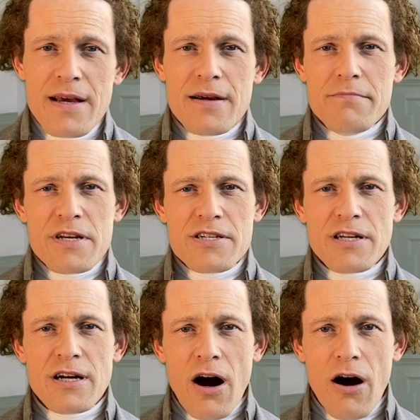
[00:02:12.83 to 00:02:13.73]
Mr.
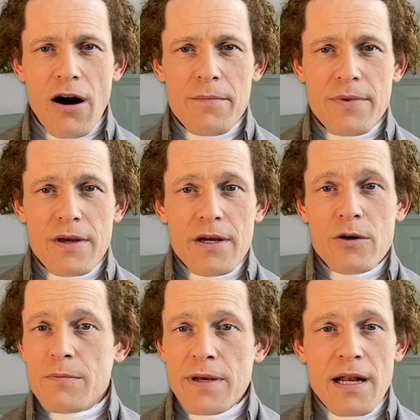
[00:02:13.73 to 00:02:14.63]
Carr, who
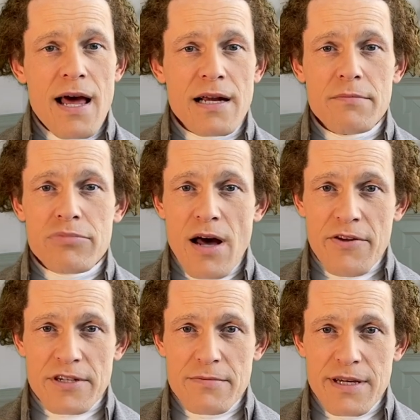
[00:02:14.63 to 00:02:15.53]
had been like a brother
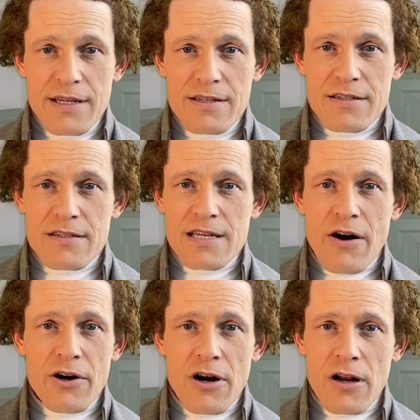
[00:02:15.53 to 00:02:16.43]
to me since our
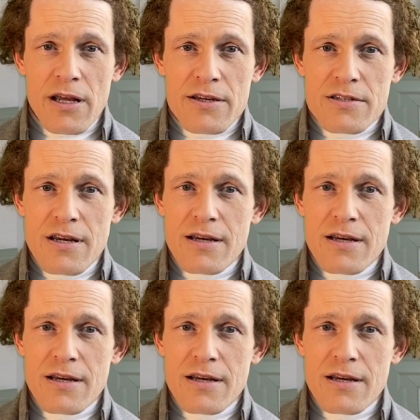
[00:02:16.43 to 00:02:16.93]
earliest